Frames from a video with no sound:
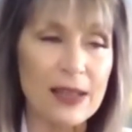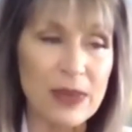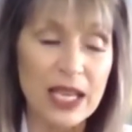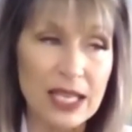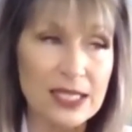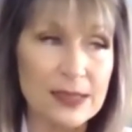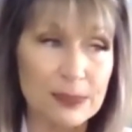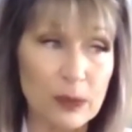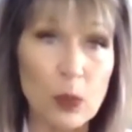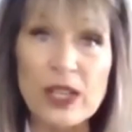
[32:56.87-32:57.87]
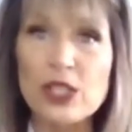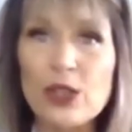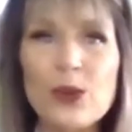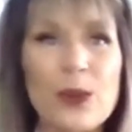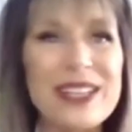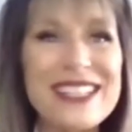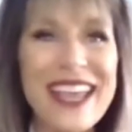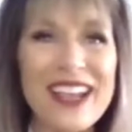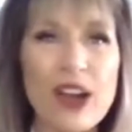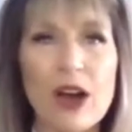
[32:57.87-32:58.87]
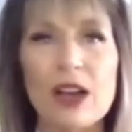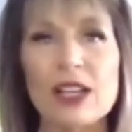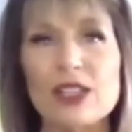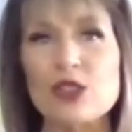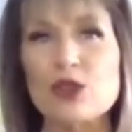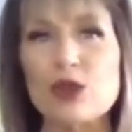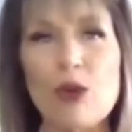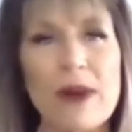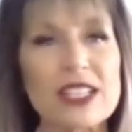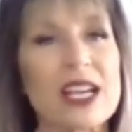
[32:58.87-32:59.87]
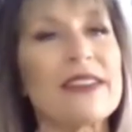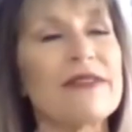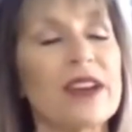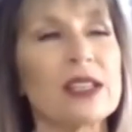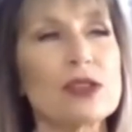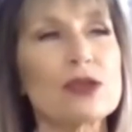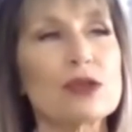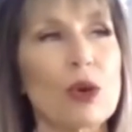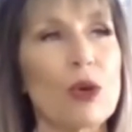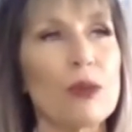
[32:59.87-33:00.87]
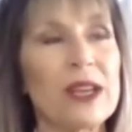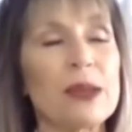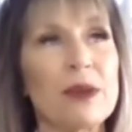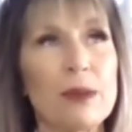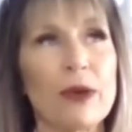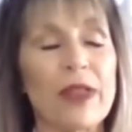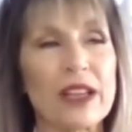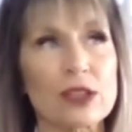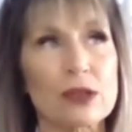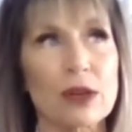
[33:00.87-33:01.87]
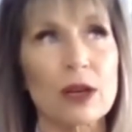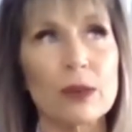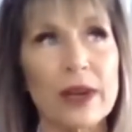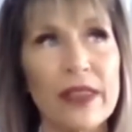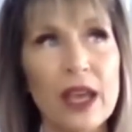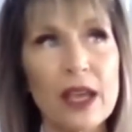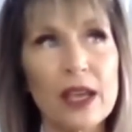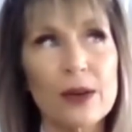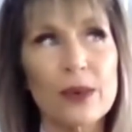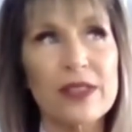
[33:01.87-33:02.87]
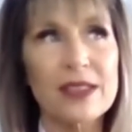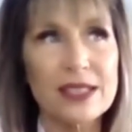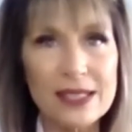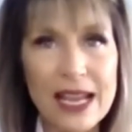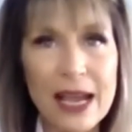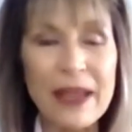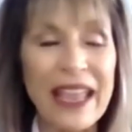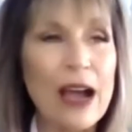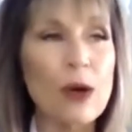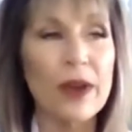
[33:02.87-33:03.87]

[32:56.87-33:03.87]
because we do, we take on so much. I find so many people that struggle with, with this numbing out,